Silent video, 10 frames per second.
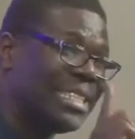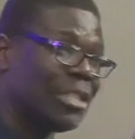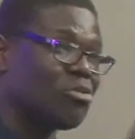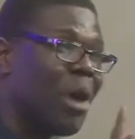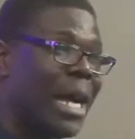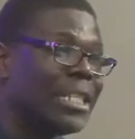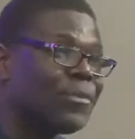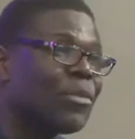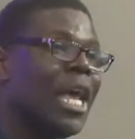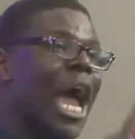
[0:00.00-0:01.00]
Christ.
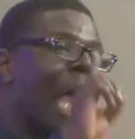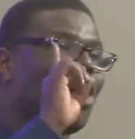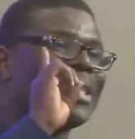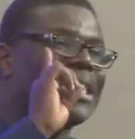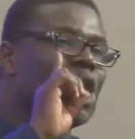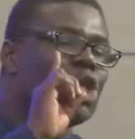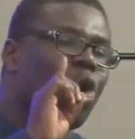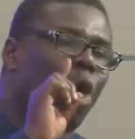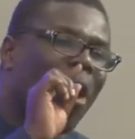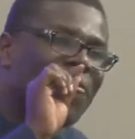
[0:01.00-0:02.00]
And until you
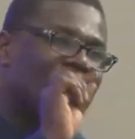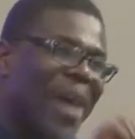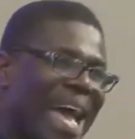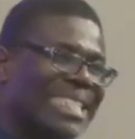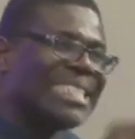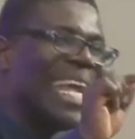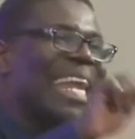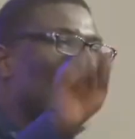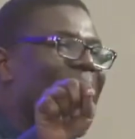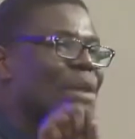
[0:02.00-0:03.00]
confess the
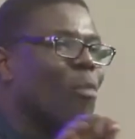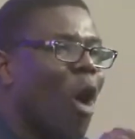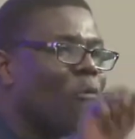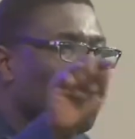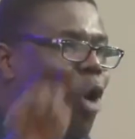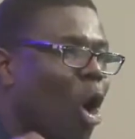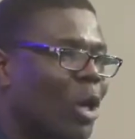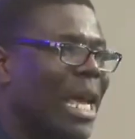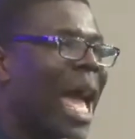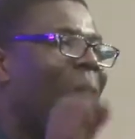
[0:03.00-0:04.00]
name of God
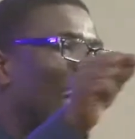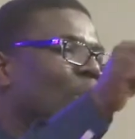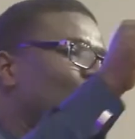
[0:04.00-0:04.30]
as your